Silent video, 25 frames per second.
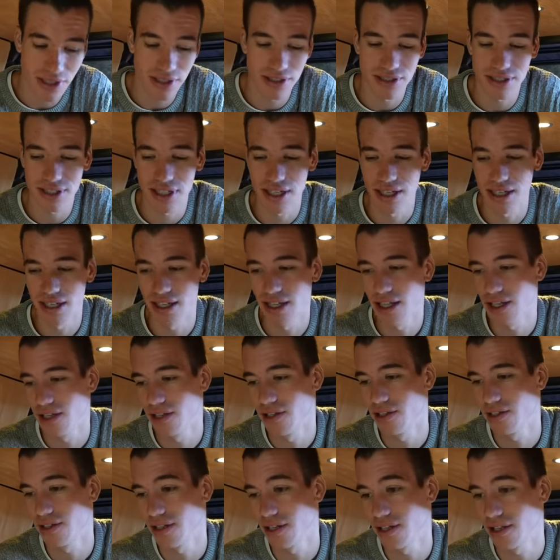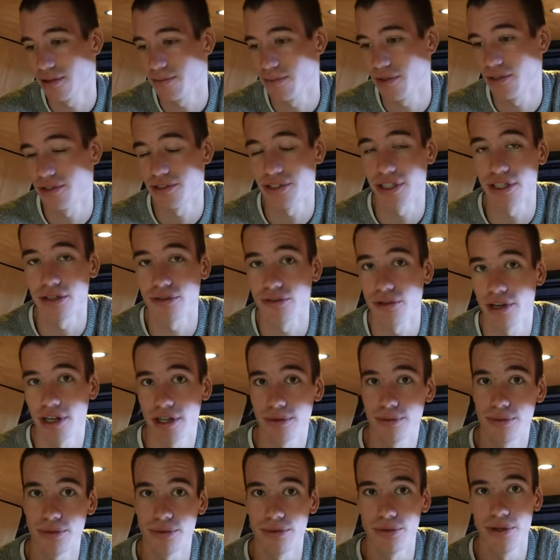I'd seen, it looked like the most
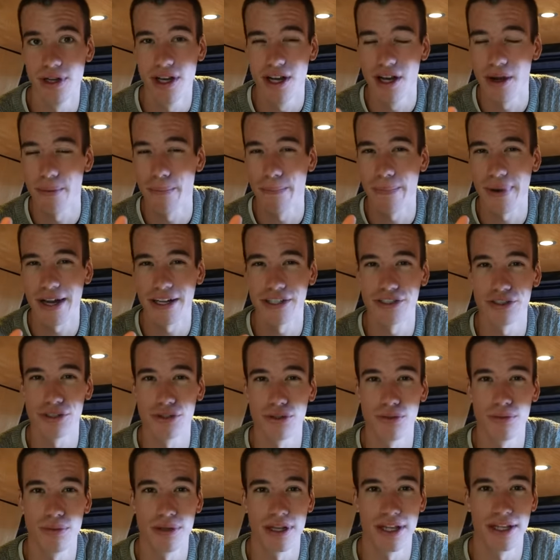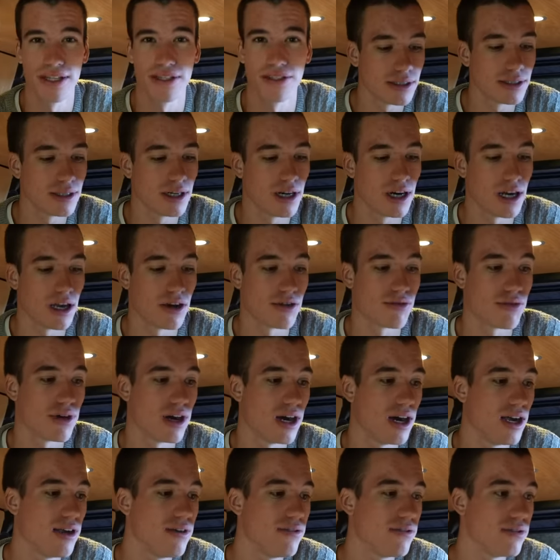incredible, magical place. I
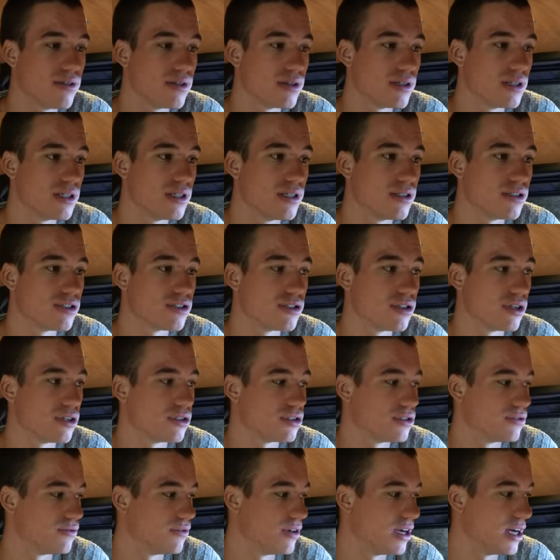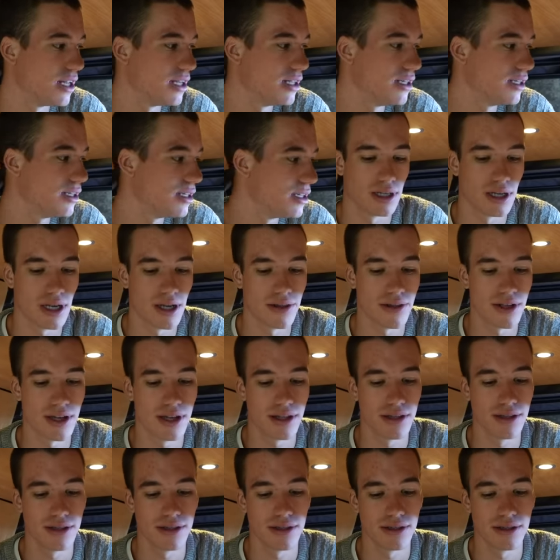arrived in the Socha Valley and
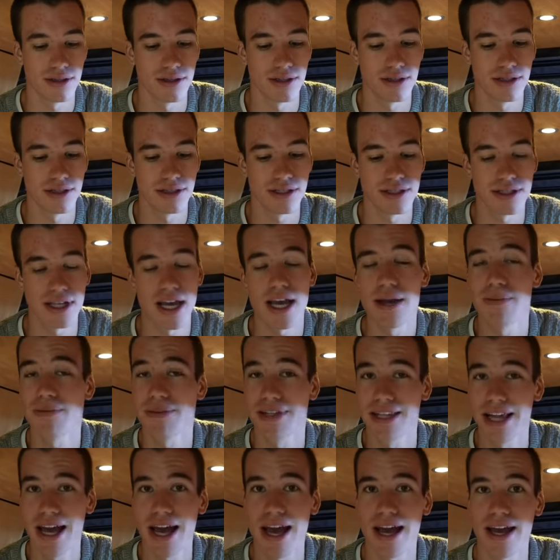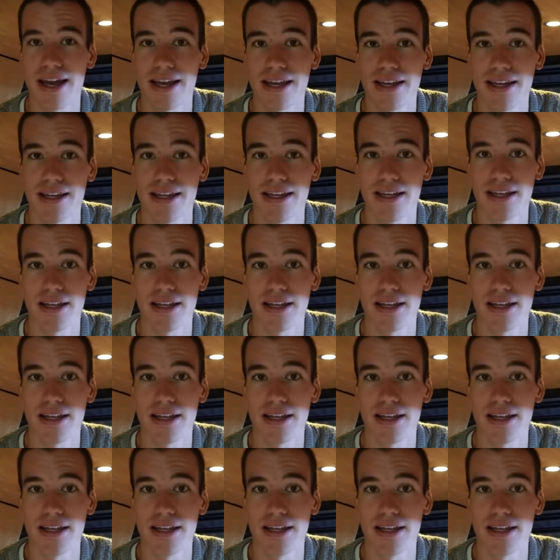then the same day,